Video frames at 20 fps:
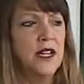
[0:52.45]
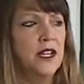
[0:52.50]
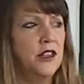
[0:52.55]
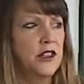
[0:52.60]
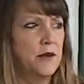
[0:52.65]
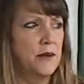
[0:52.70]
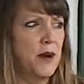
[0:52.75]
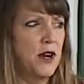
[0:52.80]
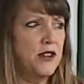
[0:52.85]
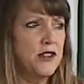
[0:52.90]

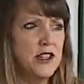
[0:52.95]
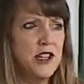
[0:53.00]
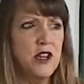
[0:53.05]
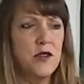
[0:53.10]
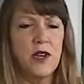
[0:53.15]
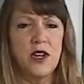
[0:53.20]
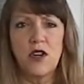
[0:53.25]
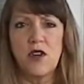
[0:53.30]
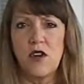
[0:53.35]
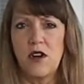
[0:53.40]
The person who
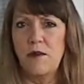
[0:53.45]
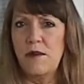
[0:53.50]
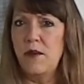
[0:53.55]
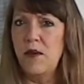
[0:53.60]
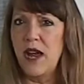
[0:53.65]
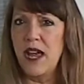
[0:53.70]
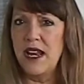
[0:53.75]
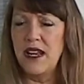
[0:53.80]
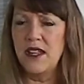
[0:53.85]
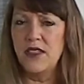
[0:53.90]

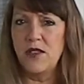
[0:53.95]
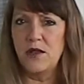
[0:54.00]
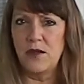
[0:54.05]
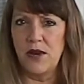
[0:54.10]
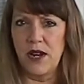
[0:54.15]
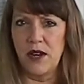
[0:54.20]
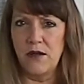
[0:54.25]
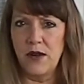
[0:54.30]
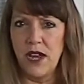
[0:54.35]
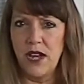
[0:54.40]
incorporated the
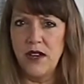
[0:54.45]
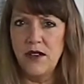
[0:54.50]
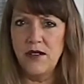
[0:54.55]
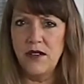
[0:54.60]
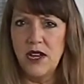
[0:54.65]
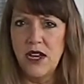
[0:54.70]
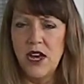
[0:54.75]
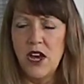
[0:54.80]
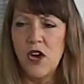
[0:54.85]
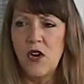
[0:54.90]

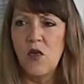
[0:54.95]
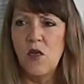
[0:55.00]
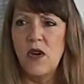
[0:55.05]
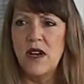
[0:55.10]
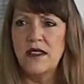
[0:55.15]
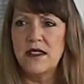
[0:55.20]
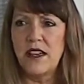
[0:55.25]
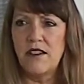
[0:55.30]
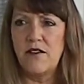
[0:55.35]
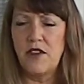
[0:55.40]
railroad
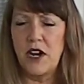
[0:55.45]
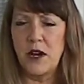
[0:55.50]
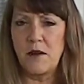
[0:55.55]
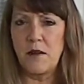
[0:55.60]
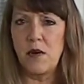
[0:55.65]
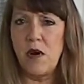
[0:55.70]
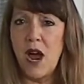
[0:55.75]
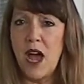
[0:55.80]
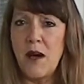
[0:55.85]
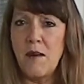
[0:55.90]
was a very
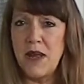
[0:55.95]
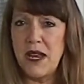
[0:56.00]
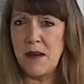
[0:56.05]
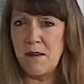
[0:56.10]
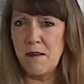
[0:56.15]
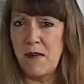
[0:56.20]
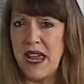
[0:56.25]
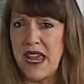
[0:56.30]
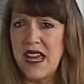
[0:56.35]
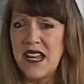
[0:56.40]

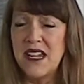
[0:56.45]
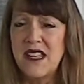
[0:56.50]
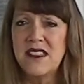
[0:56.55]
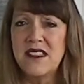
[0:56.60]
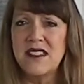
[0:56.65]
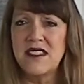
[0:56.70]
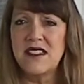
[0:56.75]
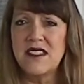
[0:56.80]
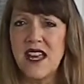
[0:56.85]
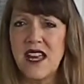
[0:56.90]
prominent man in
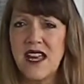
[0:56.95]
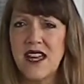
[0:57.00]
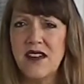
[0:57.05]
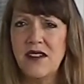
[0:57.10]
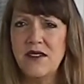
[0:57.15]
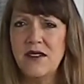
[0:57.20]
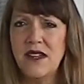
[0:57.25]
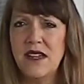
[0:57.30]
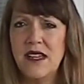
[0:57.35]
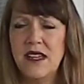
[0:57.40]
this
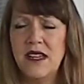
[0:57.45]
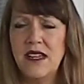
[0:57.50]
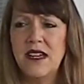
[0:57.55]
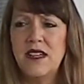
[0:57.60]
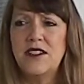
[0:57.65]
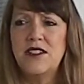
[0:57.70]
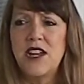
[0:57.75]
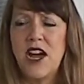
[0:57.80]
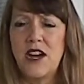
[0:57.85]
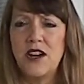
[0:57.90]
town,
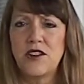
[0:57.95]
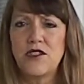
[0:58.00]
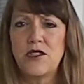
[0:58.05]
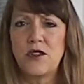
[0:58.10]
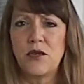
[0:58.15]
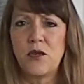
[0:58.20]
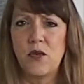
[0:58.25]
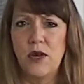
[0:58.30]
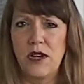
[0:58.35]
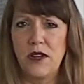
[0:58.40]

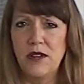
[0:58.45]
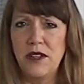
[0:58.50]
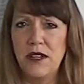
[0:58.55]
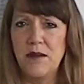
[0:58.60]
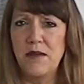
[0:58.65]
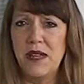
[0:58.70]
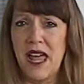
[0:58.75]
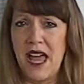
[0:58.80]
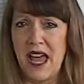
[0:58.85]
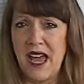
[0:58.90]
Dr.
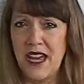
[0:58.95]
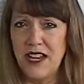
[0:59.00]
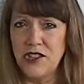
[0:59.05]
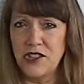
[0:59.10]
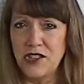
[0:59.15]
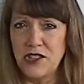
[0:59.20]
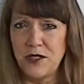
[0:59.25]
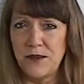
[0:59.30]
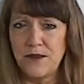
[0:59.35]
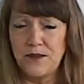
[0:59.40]
William
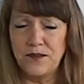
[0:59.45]
Lash.